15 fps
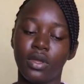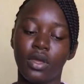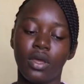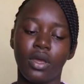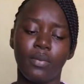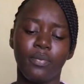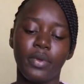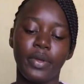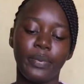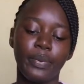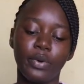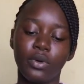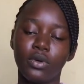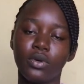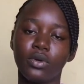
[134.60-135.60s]

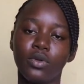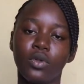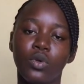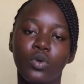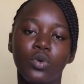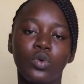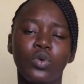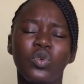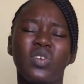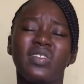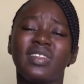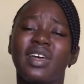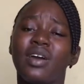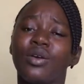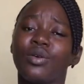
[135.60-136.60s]
People who
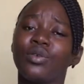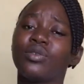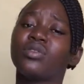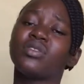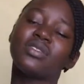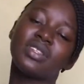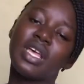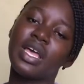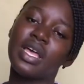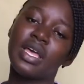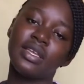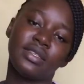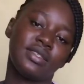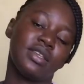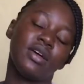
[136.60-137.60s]
undergoes
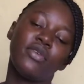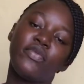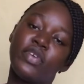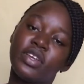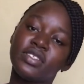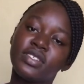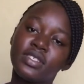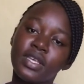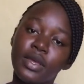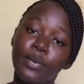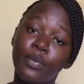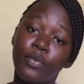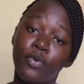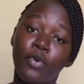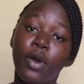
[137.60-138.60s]
self-esteem
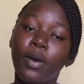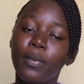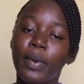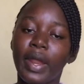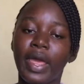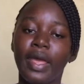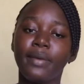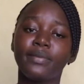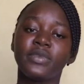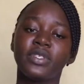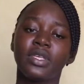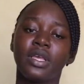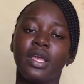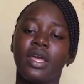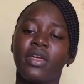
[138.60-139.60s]
problems
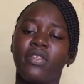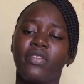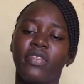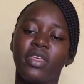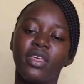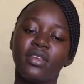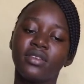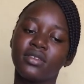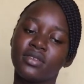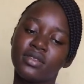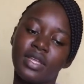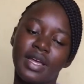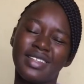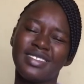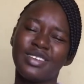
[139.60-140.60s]
thinks that
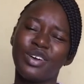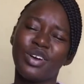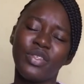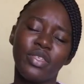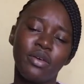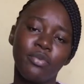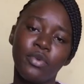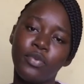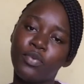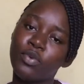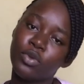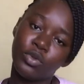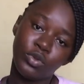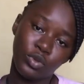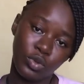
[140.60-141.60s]
other people
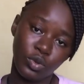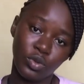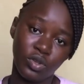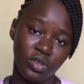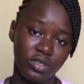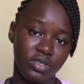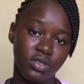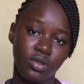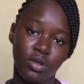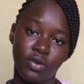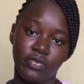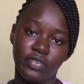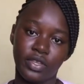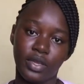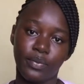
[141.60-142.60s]
do not love
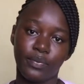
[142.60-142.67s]
them.